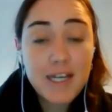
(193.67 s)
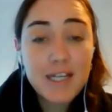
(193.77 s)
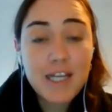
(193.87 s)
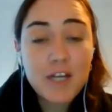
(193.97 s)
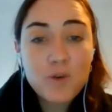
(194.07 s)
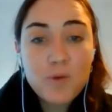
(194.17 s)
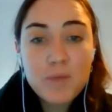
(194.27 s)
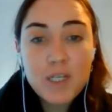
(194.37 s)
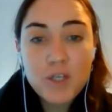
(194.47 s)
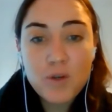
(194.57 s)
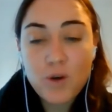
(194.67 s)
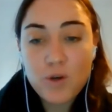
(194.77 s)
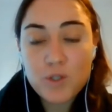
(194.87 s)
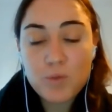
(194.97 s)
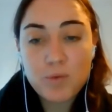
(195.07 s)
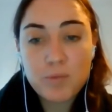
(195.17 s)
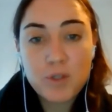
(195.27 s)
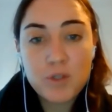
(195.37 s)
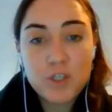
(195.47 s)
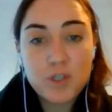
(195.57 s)
Now normally your host will
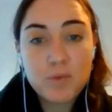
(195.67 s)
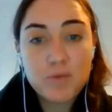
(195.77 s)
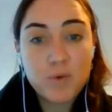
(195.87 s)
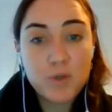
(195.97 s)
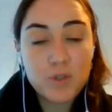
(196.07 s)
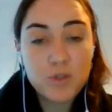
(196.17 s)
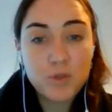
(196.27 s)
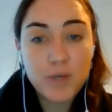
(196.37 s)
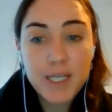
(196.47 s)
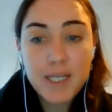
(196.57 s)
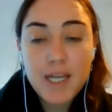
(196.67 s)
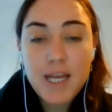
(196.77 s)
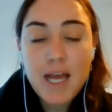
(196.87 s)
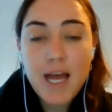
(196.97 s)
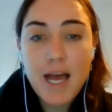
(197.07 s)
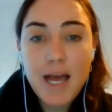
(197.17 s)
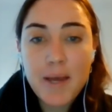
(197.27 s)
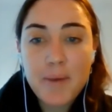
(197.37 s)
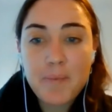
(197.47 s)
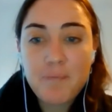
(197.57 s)
mute you before you join,
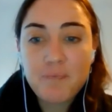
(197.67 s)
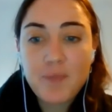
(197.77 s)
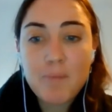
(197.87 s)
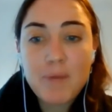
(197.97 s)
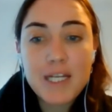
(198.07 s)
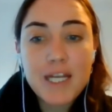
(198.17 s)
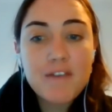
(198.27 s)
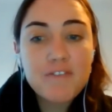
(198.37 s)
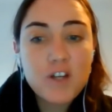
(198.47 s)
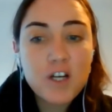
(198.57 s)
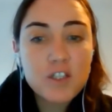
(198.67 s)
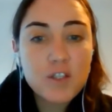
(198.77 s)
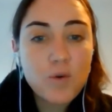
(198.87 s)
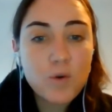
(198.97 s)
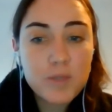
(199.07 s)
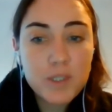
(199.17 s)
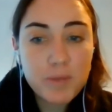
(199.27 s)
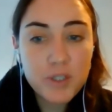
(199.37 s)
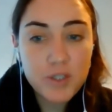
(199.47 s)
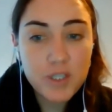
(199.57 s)
but if not, always
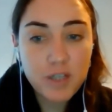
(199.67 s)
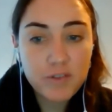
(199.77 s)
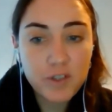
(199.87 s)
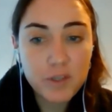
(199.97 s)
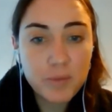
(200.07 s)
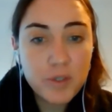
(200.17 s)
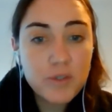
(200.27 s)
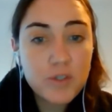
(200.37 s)
put yourself on mute